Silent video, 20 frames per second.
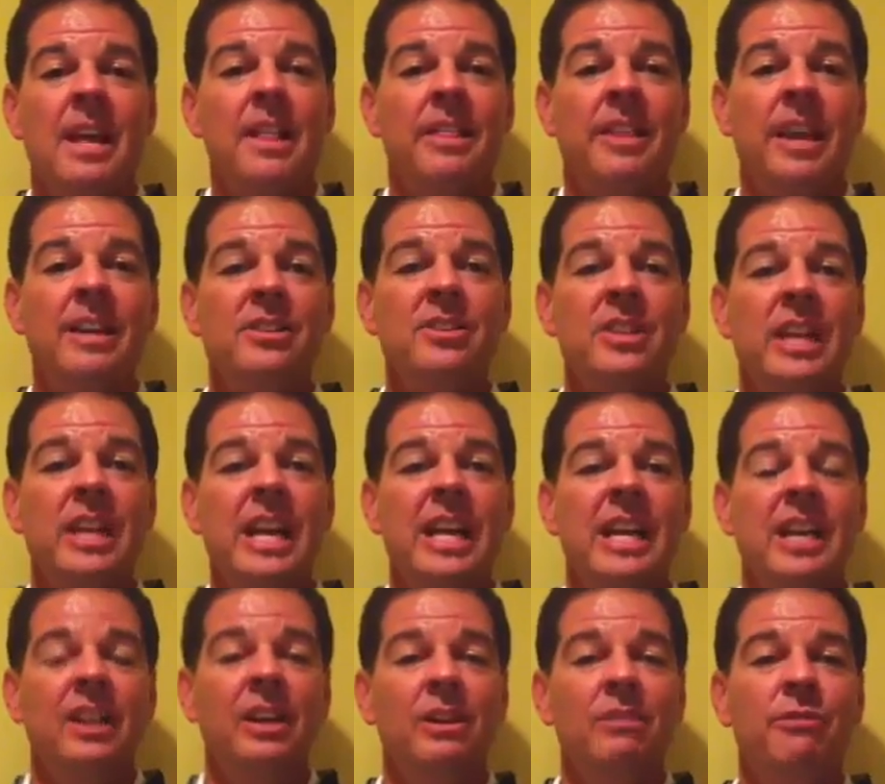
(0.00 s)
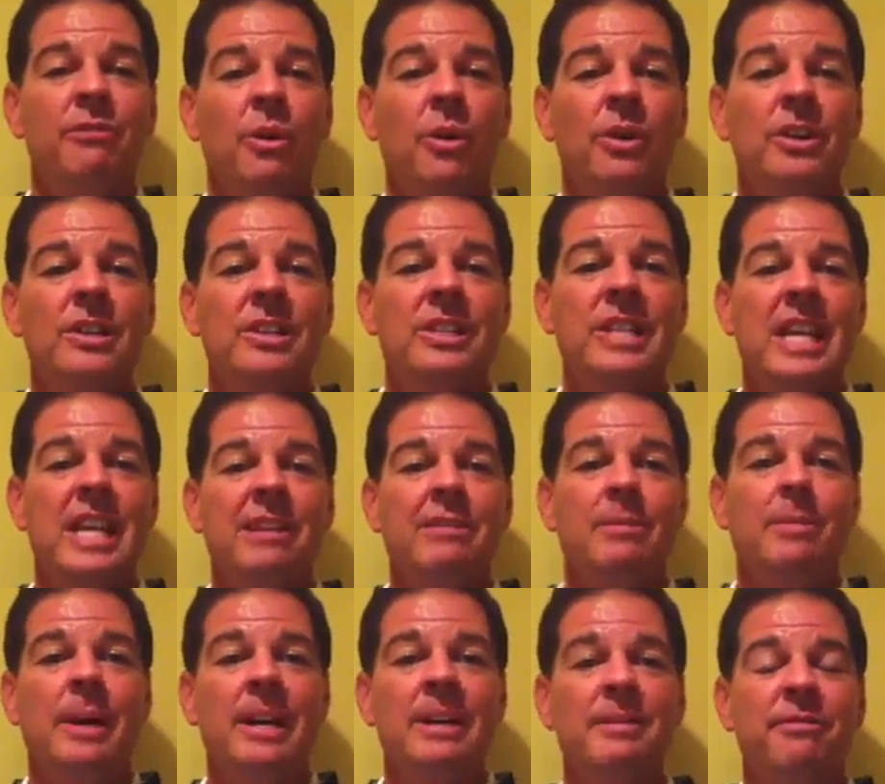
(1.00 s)
Thanks again, and look forward to seeing
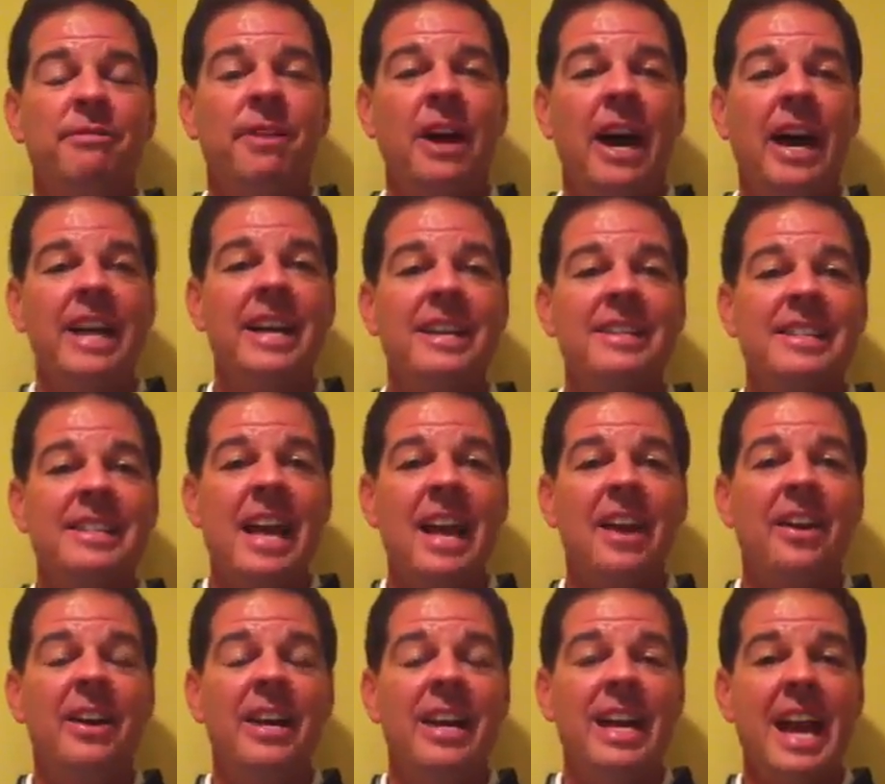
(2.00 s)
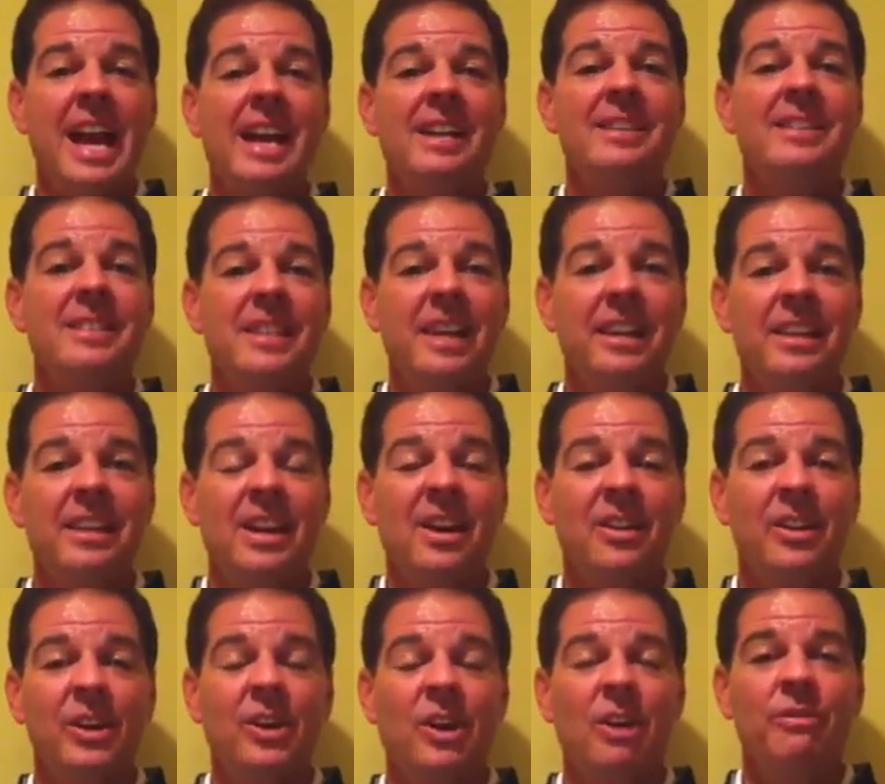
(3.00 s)
everybody Friday, Saturday, and Sunday
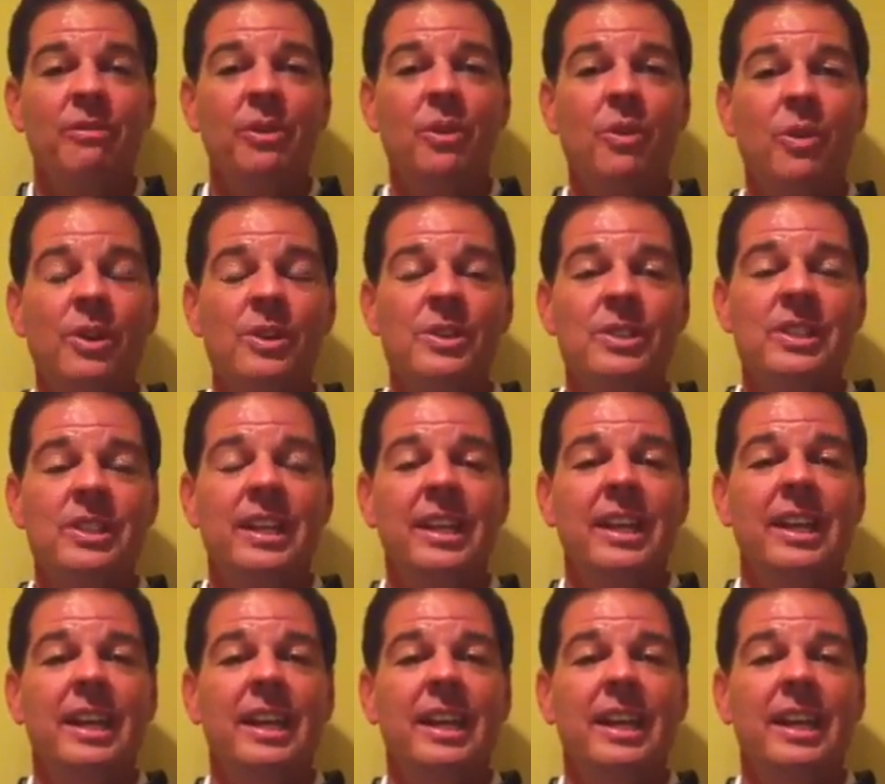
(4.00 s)
on the golf course.